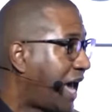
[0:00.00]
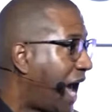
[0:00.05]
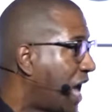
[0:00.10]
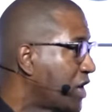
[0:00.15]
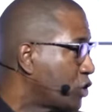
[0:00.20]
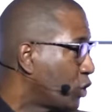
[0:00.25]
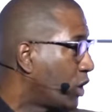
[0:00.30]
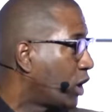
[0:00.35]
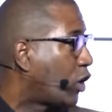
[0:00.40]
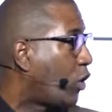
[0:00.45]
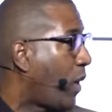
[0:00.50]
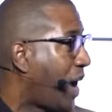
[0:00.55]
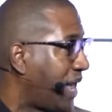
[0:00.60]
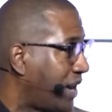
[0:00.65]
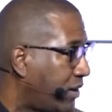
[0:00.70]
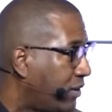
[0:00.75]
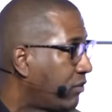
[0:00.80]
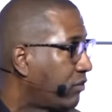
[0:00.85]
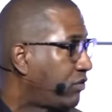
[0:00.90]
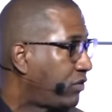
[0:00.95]
casual
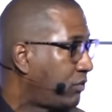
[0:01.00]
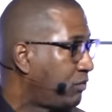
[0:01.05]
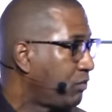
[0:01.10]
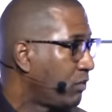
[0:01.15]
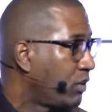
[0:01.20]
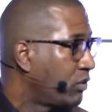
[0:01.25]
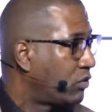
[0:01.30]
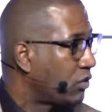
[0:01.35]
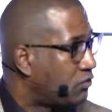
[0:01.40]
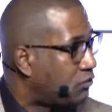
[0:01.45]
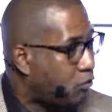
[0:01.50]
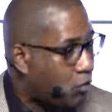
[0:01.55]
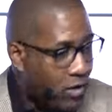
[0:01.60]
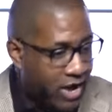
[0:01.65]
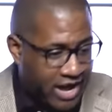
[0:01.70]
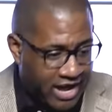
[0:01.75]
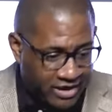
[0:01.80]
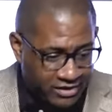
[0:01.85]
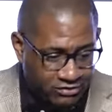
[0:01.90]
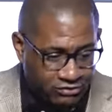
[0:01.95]
acquaintance, to
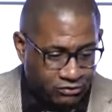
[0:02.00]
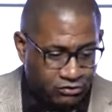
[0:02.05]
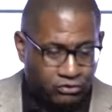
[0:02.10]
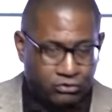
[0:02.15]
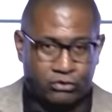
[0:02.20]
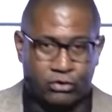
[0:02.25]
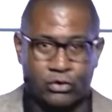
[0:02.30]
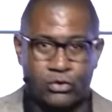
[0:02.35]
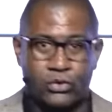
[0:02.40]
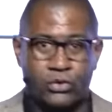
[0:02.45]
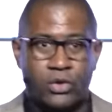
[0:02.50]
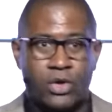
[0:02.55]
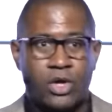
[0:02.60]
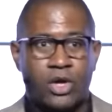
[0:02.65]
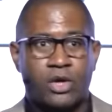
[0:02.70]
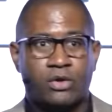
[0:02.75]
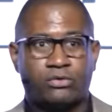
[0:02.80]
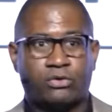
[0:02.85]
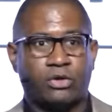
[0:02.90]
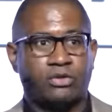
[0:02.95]
friends, to
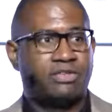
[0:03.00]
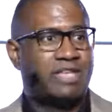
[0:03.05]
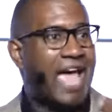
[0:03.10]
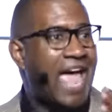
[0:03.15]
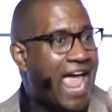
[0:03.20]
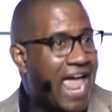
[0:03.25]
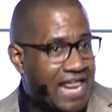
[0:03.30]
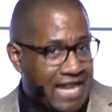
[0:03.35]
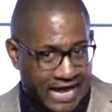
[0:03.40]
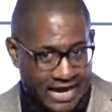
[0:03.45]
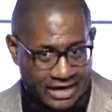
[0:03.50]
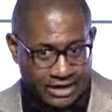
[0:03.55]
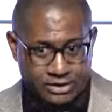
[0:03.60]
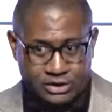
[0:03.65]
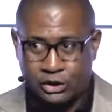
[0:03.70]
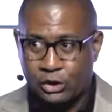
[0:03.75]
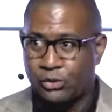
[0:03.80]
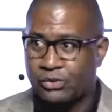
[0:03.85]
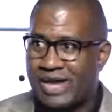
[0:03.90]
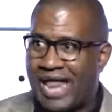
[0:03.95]
dating,
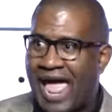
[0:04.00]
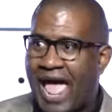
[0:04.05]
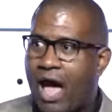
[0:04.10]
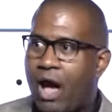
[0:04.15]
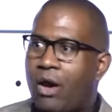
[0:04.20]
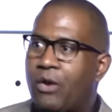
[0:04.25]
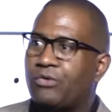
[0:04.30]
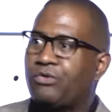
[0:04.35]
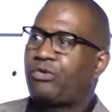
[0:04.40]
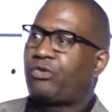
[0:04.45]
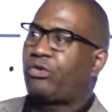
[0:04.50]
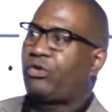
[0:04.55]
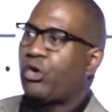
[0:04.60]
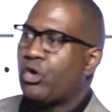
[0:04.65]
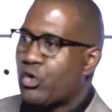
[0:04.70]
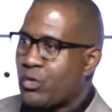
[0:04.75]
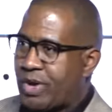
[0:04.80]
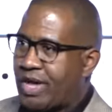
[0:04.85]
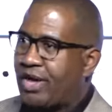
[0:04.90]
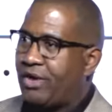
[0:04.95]
to now
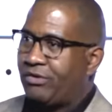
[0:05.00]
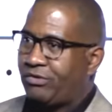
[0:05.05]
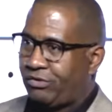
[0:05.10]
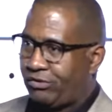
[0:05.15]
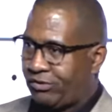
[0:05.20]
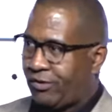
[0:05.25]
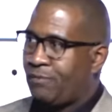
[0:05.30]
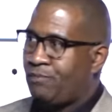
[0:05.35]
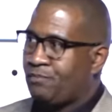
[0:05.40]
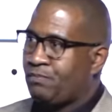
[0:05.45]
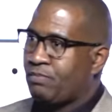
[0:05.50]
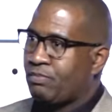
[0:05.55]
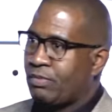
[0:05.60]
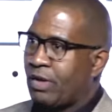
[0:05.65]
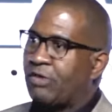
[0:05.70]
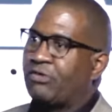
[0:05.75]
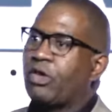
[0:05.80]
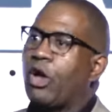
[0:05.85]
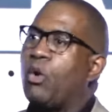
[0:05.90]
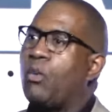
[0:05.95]
serious.
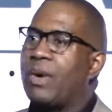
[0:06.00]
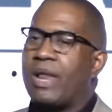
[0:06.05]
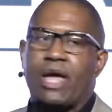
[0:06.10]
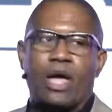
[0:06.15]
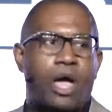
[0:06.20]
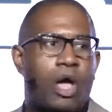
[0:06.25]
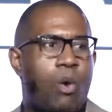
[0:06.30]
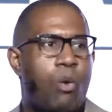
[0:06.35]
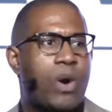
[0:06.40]
And so when a